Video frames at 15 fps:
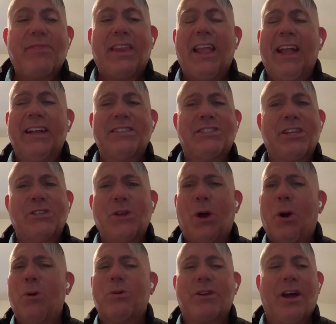And it says,
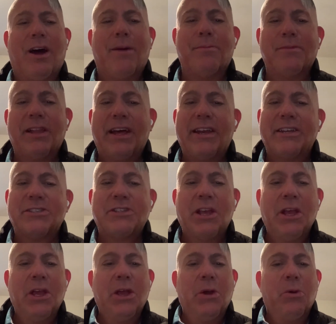oh, come, let us
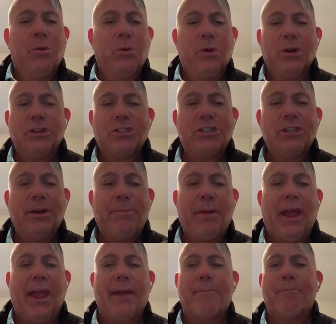
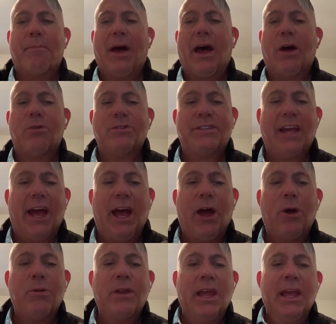worship and bow
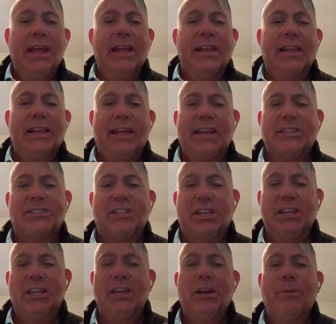down. Let us
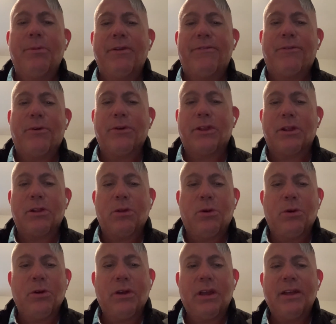kneel before the
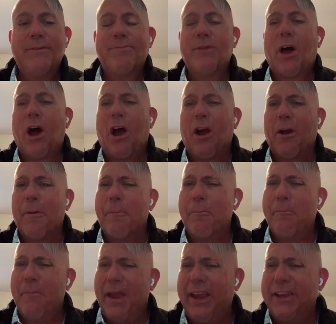Lord, our
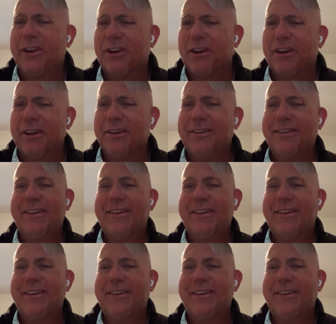Maker.